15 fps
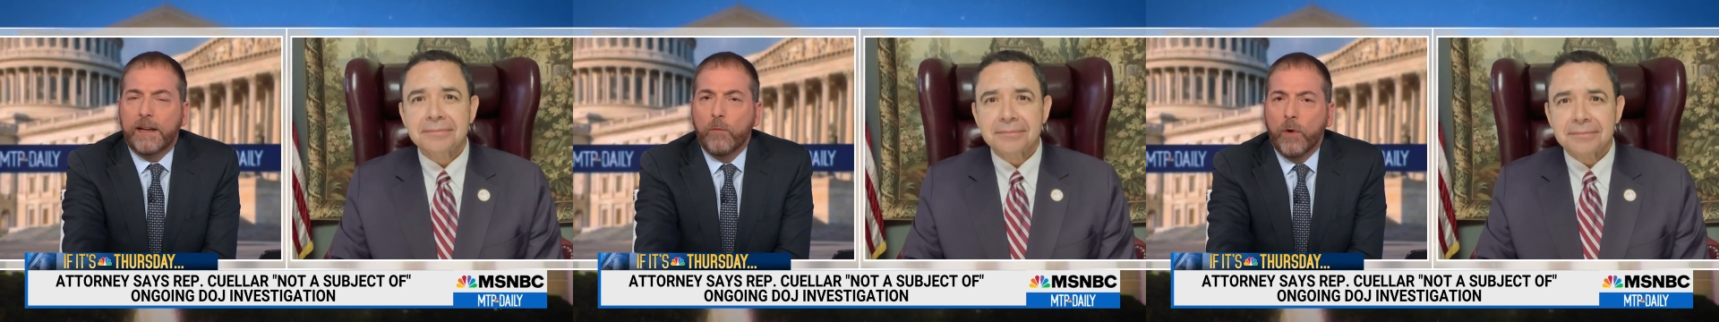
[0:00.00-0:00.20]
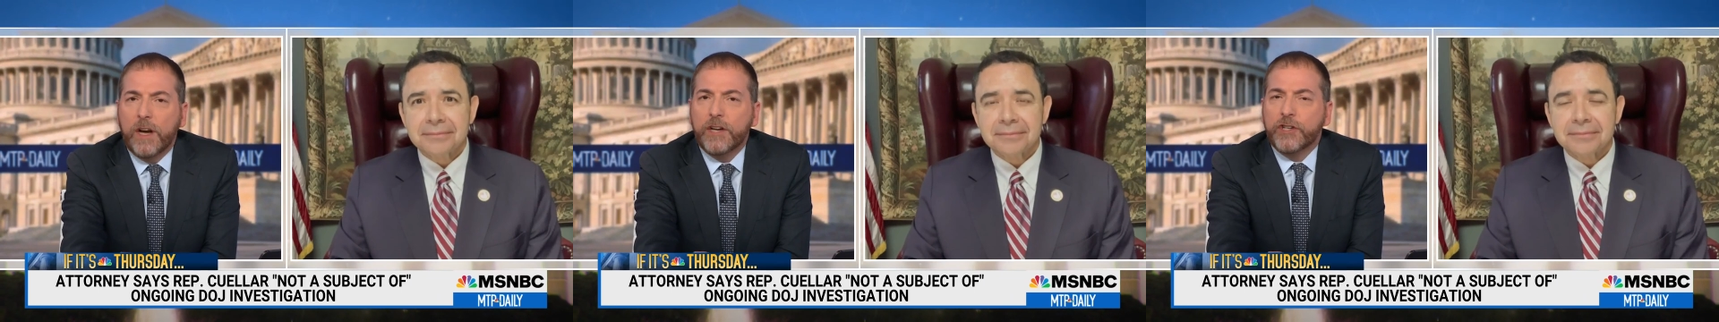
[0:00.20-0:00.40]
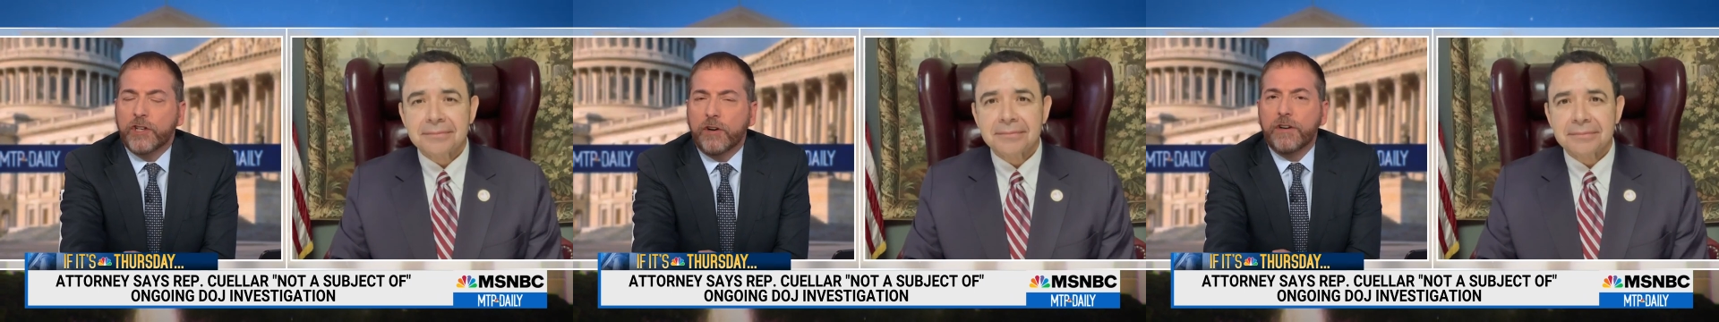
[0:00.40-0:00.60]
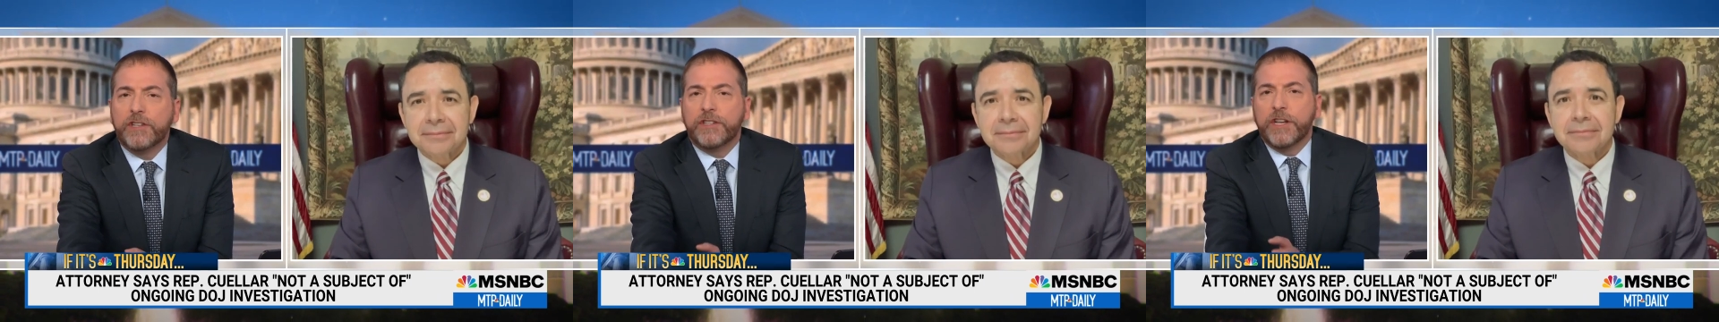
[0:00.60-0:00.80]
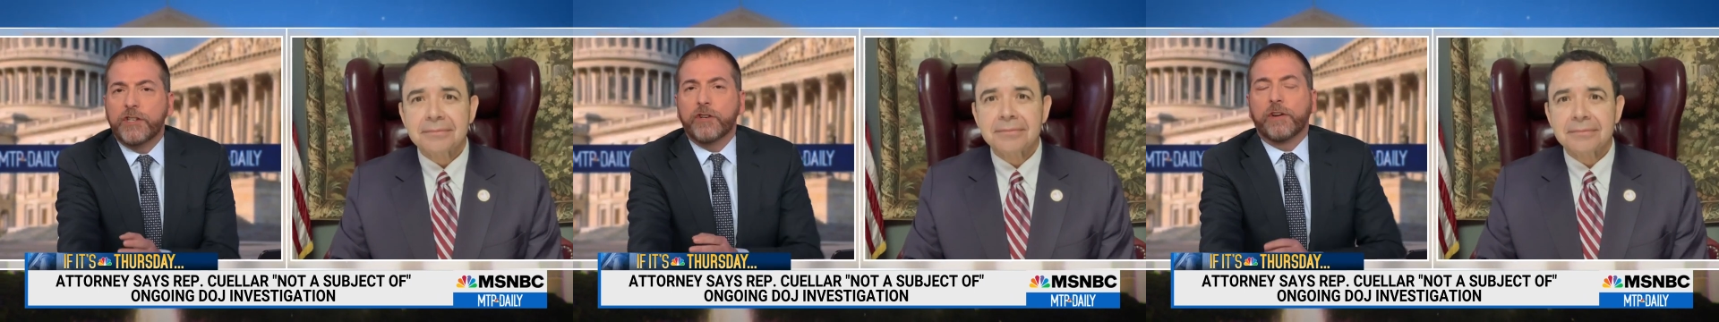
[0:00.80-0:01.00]
Speaker 1: what assurance
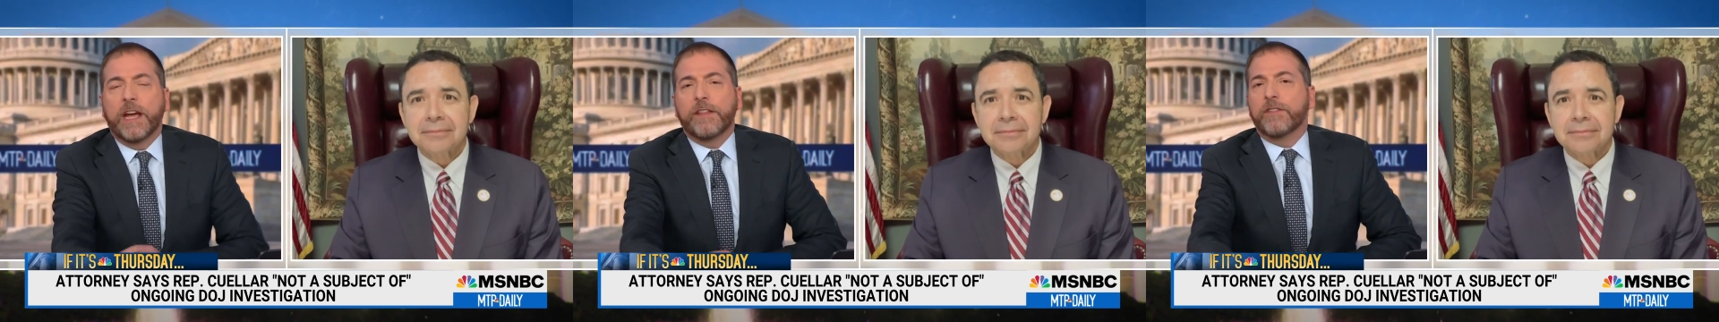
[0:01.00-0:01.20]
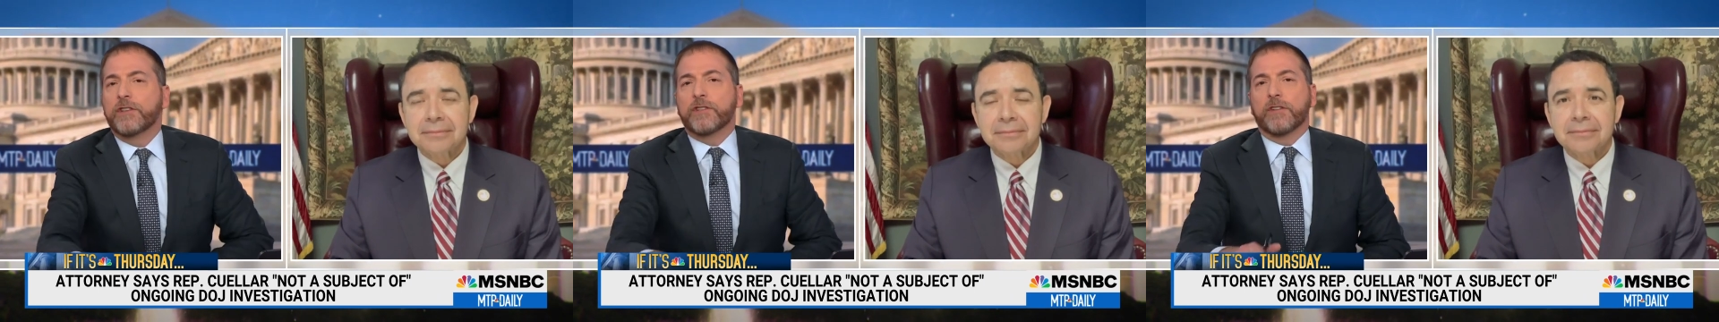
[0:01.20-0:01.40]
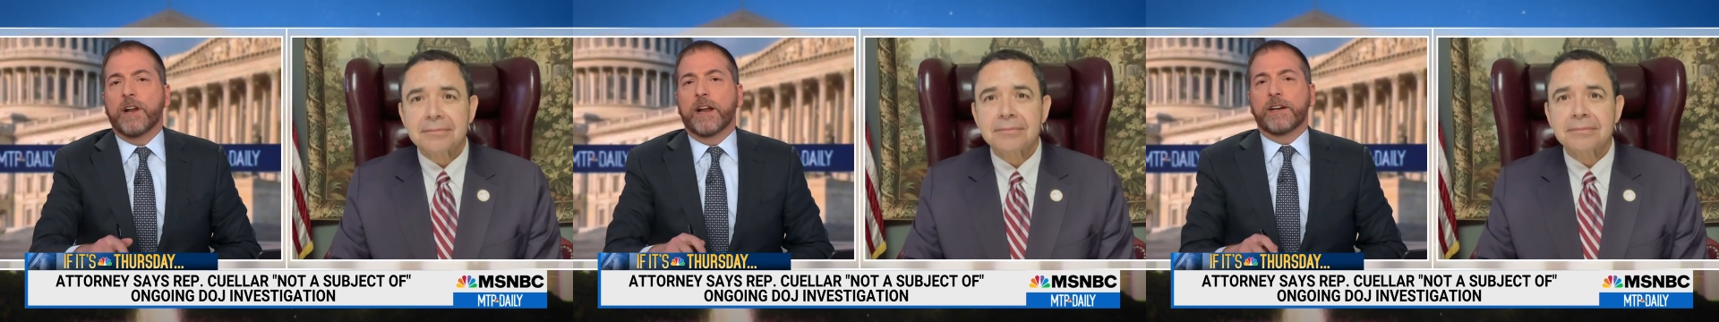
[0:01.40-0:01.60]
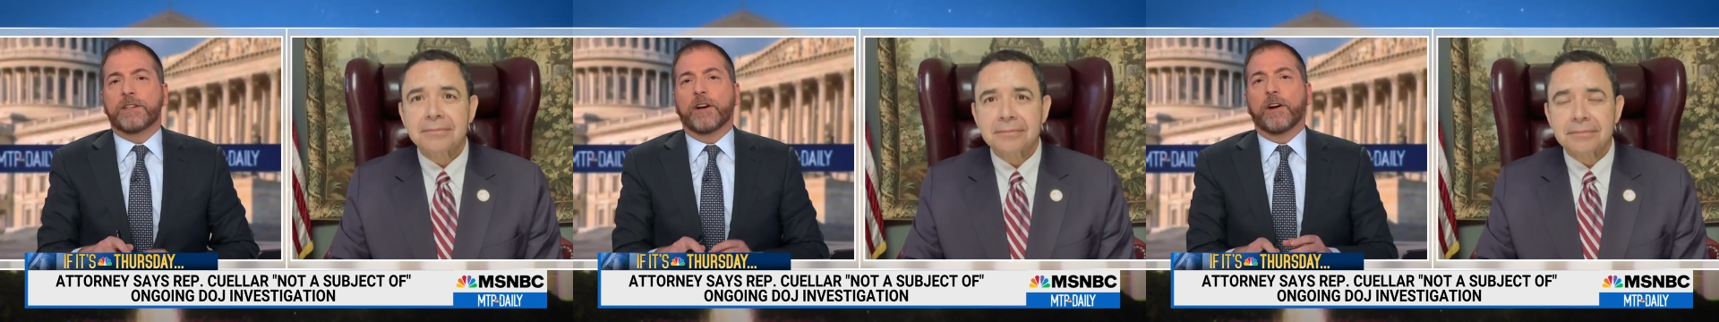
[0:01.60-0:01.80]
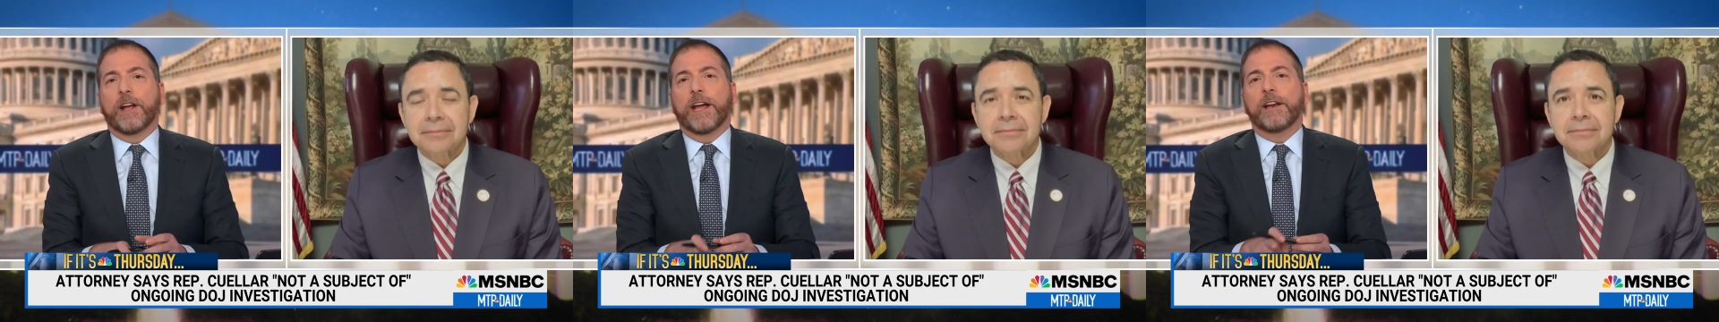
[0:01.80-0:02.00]
did you get that you're not a
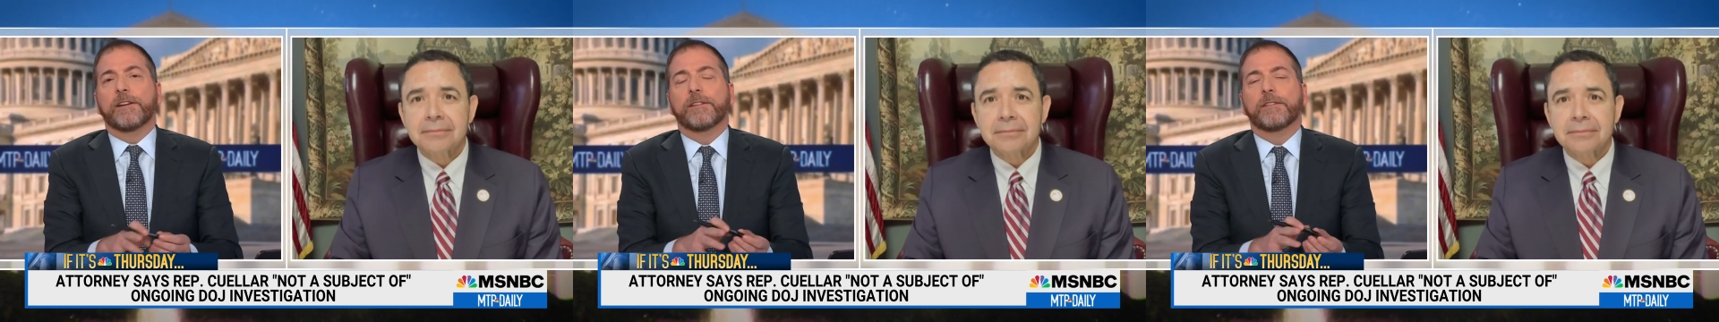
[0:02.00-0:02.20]
target?